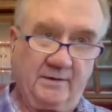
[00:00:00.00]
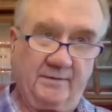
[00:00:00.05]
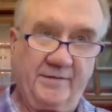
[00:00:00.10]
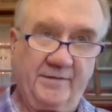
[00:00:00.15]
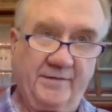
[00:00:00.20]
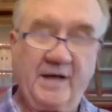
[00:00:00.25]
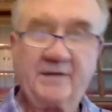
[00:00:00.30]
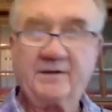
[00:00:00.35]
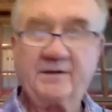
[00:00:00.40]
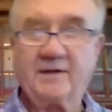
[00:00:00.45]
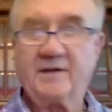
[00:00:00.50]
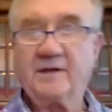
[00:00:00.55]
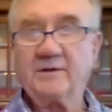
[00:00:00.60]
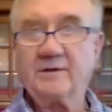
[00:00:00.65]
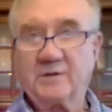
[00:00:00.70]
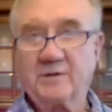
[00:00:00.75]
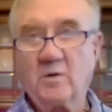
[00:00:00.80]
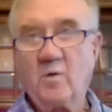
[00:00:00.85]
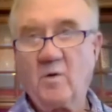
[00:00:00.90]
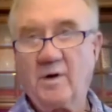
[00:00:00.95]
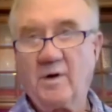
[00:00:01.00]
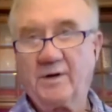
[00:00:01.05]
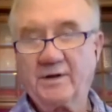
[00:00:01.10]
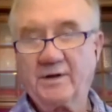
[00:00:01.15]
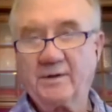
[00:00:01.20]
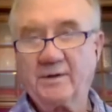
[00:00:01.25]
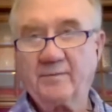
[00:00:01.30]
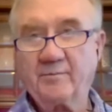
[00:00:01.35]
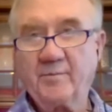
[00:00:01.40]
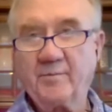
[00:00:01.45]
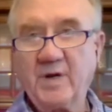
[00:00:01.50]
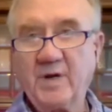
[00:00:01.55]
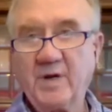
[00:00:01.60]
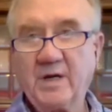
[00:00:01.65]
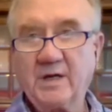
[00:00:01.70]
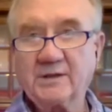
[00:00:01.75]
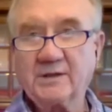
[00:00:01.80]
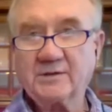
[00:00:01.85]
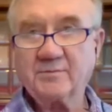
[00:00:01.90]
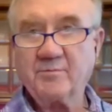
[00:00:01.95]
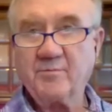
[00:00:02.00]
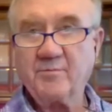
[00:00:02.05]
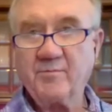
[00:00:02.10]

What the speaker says: think that it's going to be as